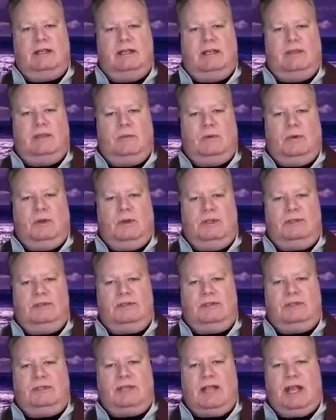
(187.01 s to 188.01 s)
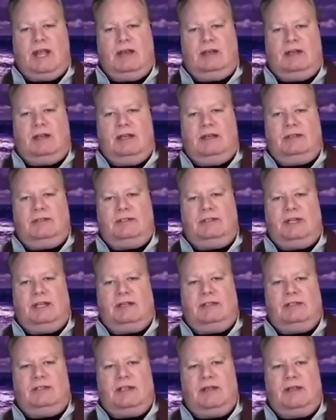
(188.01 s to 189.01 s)
In other words, how to
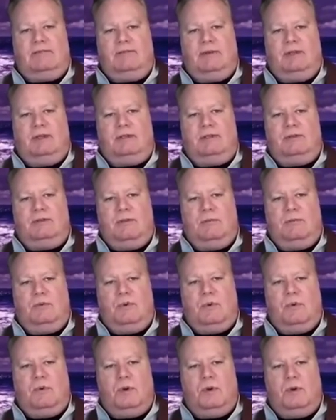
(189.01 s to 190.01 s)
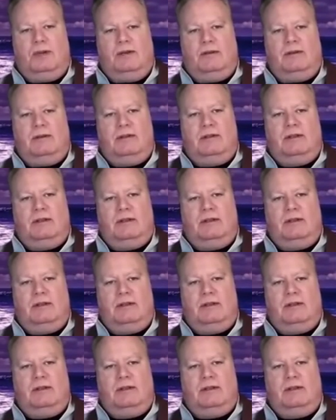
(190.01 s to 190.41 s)
understand suffering to a point